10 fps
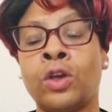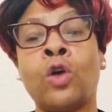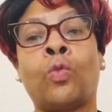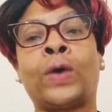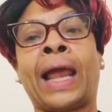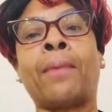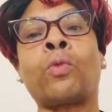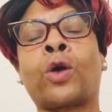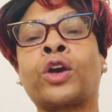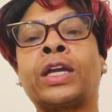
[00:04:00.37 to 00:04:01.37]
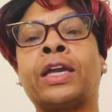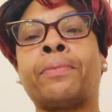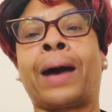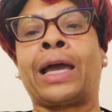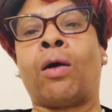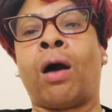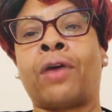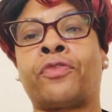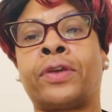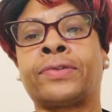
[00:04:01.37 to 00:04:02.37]
When I'm working in my
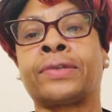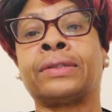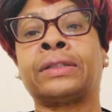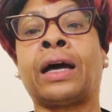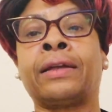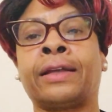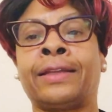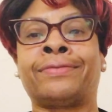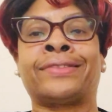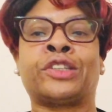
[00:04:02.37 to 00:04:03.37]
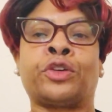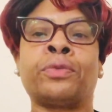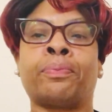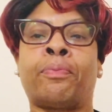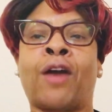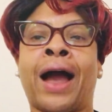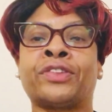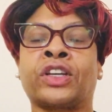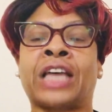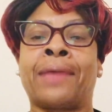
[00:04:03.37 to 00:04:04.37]
office, in certain
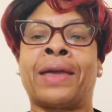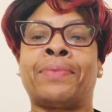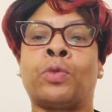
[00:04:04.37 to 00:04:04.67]
projects, I may be